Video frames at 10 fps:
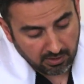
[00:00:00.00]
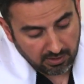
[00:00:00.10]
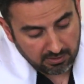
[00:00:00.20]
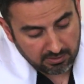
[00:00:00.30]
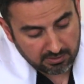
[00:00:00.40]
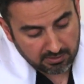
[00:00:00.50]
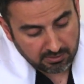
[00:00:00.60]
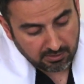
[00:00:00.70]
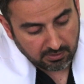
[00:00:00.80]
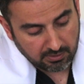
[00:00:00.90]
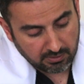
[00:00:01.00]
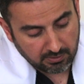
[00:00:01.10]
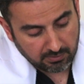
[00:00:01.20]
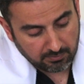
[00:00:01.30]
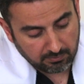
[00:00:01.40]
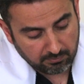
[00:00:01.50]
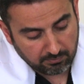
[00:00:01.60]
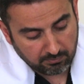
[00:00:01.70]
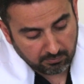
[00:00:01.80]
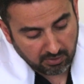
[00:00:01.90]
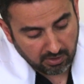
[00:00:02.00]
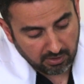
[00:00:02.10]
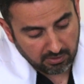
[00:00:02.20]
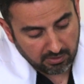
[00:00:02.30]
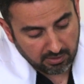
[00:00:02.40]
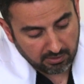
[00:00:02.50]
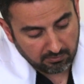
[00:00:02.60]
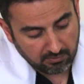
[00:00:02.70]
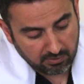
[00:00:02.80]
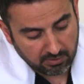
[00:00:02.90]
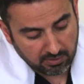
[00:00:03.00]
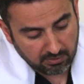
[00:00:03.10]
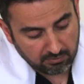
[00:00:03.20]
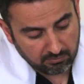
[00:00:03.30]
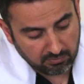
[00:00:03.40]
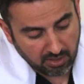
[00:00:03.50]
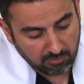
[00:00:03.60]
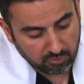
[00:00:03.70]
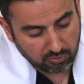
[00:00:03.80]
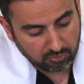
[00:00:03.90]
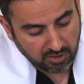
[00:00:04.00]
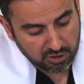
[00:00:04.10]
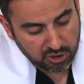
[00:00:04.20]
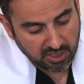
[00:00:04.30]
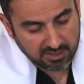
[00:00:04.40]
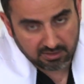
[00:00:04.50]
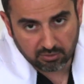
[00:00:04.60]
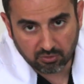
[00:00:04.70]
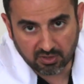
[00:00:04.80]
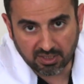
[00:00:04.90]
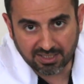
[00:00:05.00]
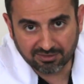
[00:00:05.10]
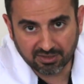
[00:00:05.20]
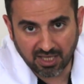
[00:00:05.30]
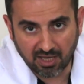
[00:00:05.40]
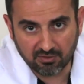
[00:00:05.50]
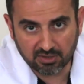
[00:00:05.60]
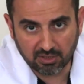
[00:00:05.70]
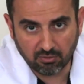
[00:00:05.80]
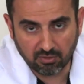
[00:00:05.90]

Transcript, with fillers: and it's um, in the uh, neighborhood adjacent to the nasal cavity,